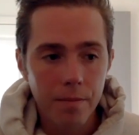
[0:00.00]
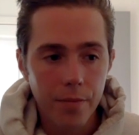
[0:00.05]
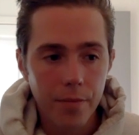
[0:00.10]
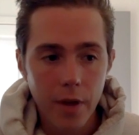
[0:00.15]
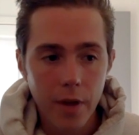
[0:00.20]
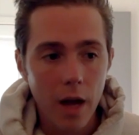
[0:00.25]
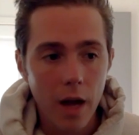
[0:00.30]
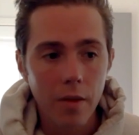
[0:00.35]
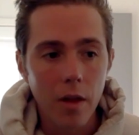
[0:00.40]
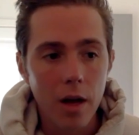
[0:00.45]

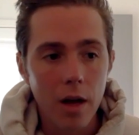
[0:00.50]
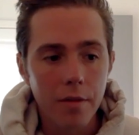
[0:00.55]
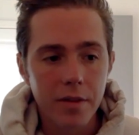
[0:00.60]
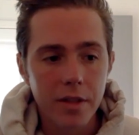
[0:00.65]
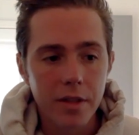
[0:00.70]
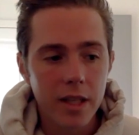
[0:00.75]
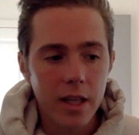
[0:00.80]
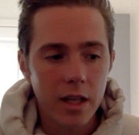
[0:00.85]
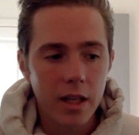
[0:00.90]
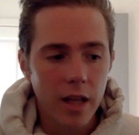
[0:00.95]
I loved
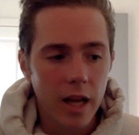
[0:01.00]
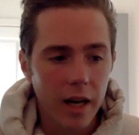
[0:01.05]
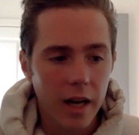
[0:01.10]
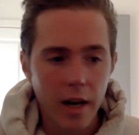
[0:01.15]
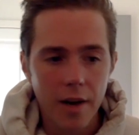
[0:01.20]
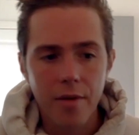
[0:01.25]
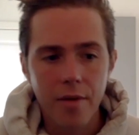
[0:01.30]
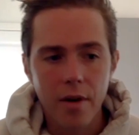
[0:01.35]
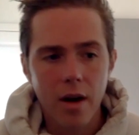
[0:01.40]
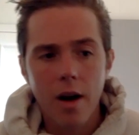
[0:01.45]
it. And like,
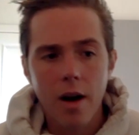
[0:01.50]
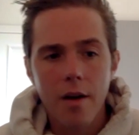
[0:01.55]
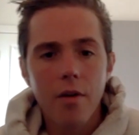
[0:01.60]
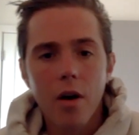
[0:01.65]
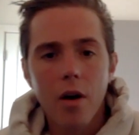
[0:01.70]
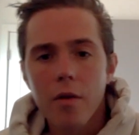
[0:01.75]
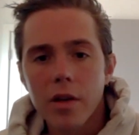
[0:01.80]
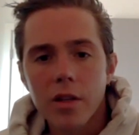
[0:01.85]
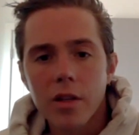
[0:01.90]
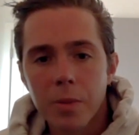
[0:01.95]
I've
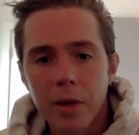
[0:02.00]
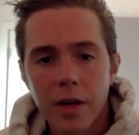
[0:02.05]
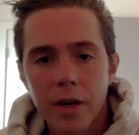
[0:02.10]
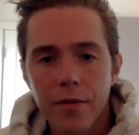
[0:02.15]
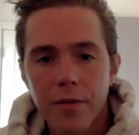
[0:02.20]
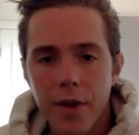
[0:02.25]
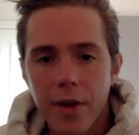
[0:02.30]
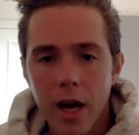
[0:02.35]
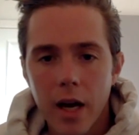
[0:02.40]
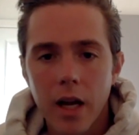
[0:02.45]
always been
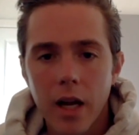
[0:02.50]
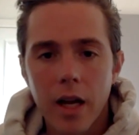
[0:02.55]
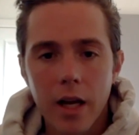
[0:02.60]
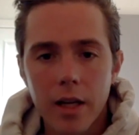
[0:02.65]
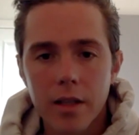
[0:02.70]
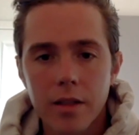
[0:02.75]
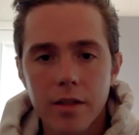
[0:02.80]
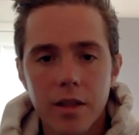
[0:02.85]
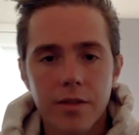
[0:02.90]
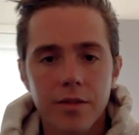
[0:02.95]
a fan of
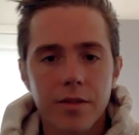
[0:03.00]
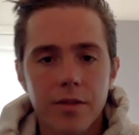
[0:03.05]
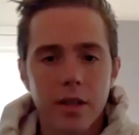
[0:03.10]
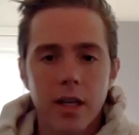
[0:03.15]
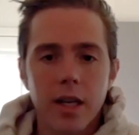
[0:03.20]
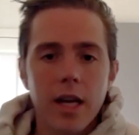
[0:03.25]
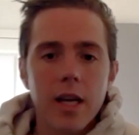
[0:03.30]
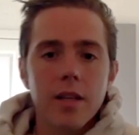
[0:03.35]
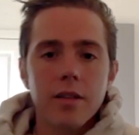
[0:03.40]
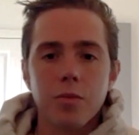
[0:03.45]
his.
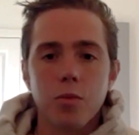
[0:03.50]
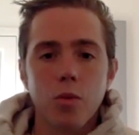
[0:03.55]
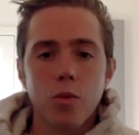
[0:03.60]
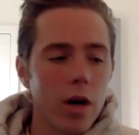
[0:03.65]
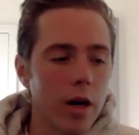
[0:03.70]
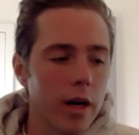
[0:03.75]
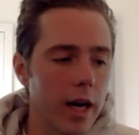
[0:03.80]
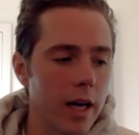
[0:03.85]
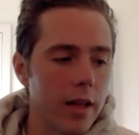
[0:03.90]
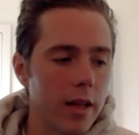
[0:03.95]
His
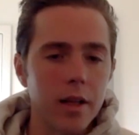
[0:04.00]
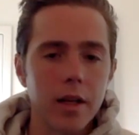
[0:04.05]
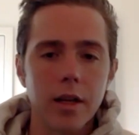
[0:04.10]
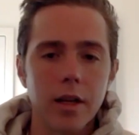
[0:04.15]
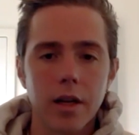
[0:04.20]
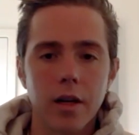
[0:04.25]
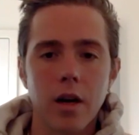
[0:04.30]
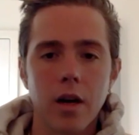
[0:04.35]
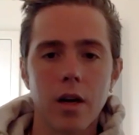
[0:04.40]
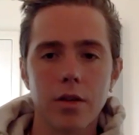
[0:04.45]
work
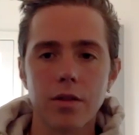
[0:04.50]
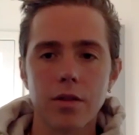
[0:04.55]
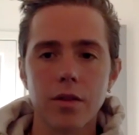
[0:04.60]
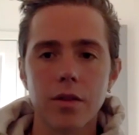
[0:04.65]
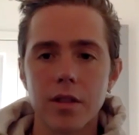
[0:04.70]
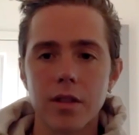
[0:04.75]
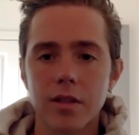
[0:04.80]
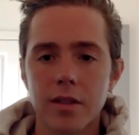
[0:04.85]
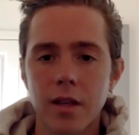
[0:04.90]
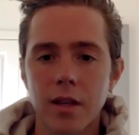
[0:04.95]
ethic and hustle
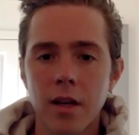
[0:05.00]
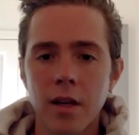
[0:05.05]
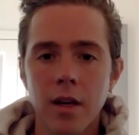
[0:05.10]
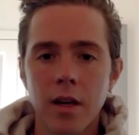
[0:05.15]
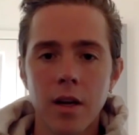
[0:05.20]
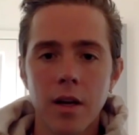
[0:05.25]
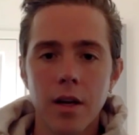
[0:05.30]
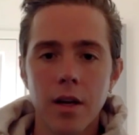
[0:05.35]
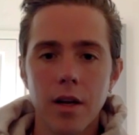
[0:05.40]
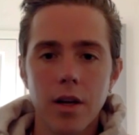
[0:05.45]
is,
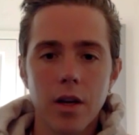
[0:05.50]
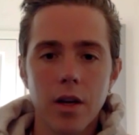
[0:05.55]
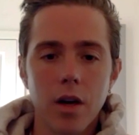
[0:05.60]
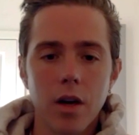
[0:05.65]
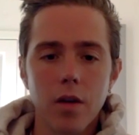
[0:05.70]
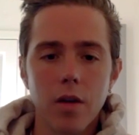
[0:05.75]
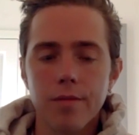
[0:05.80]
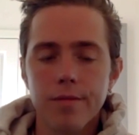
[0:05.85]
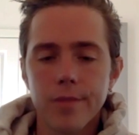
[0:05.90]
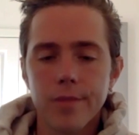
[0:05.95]
you
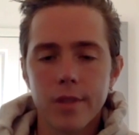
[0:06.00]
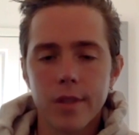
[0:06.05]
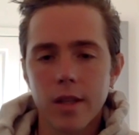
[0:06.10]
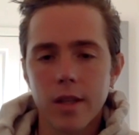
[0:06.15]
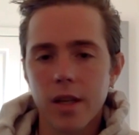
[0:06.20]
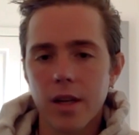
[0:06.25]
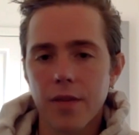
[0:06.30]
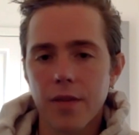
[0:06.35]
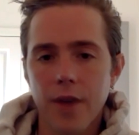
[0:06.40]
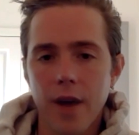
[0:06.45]
know,
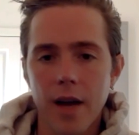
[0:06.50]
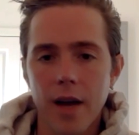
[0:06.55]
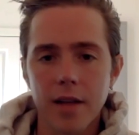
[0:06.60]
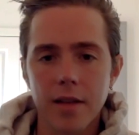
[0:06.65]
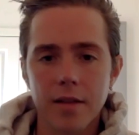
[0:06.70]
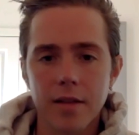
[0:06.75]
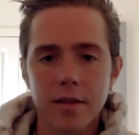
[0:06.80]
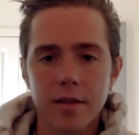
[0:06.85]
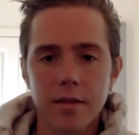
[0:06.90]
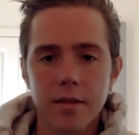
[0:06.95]

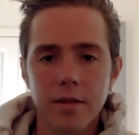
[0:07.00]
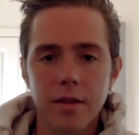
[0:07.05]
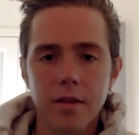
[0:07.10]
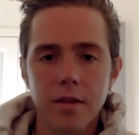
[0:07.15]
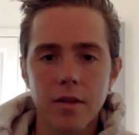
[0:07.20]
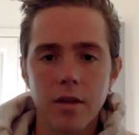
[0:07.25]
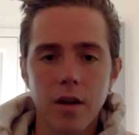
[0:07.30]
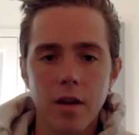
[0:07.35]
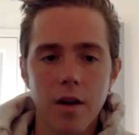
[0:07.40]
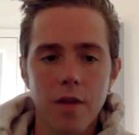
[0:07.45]
solidifies
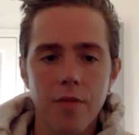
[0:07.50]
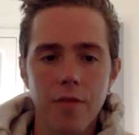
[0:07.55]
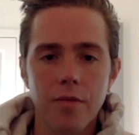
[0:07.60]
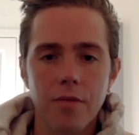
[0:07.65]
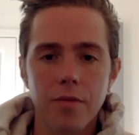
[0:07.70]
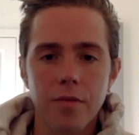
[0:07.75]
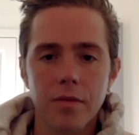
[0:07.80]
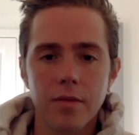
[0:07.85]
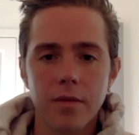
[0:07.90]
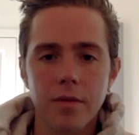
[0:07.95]
of
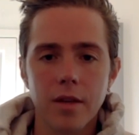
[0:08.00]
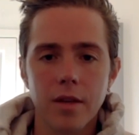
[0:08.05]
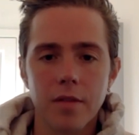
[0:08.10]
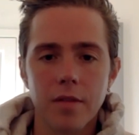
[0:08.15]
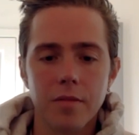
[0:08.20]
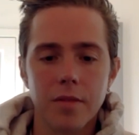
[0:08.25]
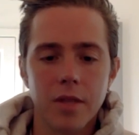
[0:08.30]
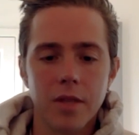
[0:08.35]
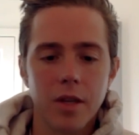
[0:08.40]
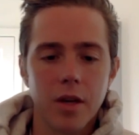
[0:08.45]
a,
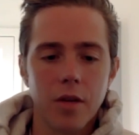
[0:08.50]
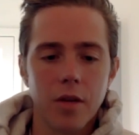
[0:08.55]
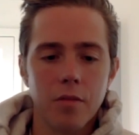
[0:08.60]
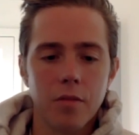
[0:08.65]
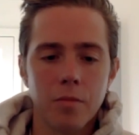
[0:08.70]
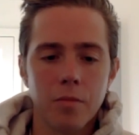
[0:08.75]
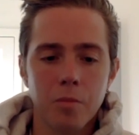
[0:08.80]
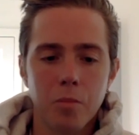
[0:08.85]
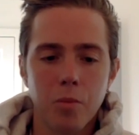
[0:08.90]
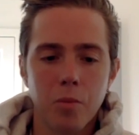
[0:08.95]
you know,
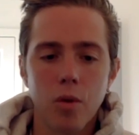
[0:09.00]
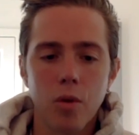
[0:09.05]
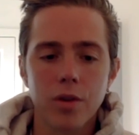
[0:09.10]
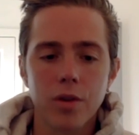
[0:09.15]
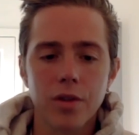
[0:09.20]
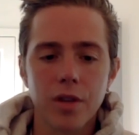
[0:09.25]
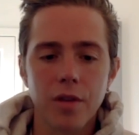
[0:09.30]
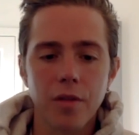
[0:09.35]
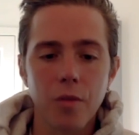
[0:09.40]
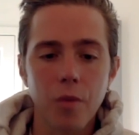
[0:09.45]

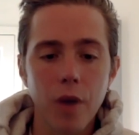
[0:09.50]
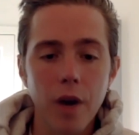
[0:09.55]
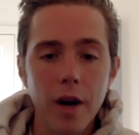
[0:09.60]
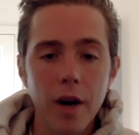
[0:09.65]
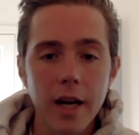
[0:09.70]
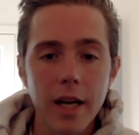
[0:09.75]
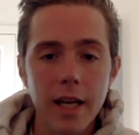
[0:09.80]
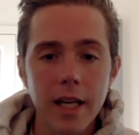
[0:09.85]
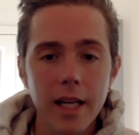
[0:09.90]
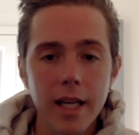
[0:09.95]
portion of where
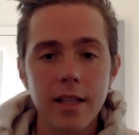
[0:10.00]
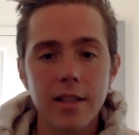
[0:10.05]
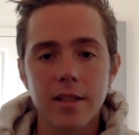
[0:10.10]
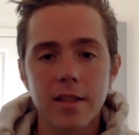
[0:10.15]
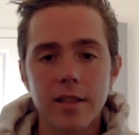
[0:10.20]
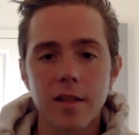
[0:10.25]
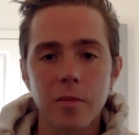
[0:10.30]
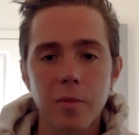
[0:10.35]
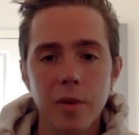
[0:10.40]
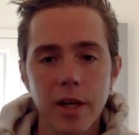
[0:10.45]
he
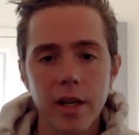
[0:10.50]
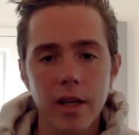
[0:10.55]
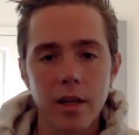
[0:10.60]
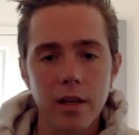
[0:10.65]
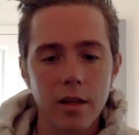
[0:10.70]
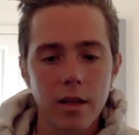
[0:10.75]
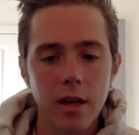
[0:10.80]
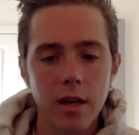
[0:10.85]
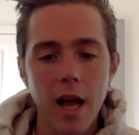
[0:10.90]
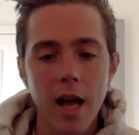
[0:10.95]
needs to be
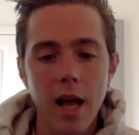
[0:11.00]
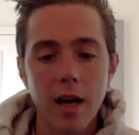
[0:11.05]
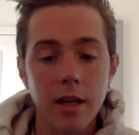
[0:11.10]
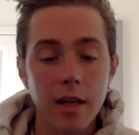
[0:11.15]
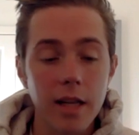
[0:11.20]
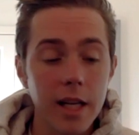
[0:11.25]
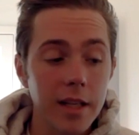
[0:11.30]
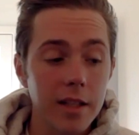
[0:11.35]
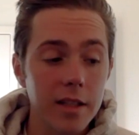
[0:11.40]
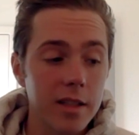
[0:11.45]
and
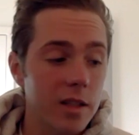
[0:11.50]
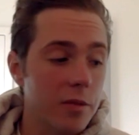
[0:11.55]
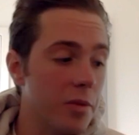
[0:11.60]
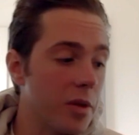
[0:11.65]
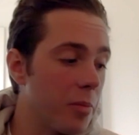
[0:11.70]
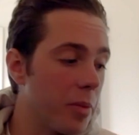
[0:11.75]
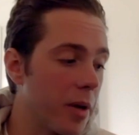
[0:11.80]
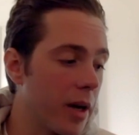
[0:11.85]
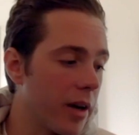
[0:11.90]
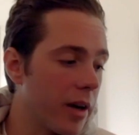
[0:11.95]
needs to
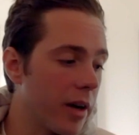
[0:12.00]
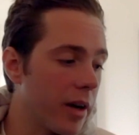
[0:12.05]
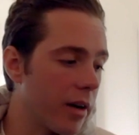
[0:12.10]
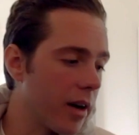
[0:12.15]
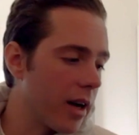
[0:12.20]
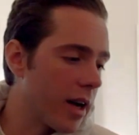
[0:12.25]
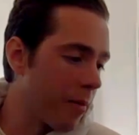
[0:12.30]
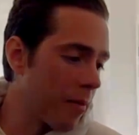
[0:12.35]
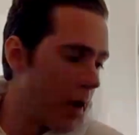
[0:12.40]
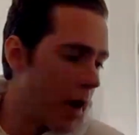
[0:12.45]
be bigger
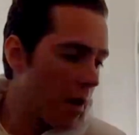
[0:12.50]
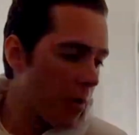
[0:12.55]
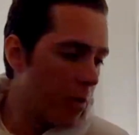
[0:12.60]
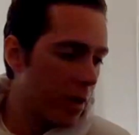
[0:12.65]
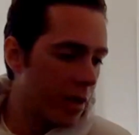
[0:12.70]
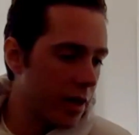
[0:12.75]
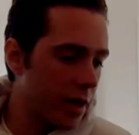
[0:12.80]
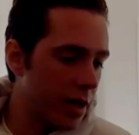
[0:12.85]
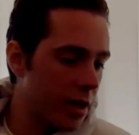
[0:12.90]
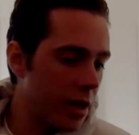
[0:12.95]
in my
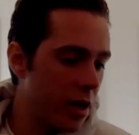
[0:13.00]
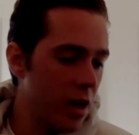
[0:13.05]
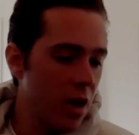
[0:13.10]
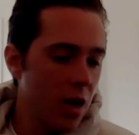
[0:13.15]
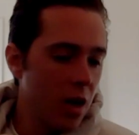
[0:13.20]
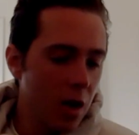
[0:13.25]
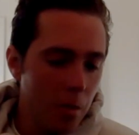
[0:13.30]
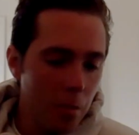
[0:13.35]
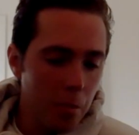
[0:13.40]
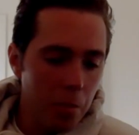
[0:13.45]
opinion.
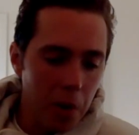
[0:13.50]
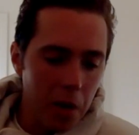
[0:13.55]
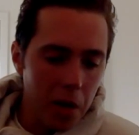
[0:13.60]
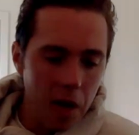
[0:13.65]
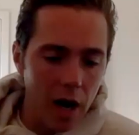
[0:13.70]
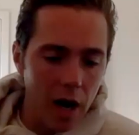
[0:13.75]
But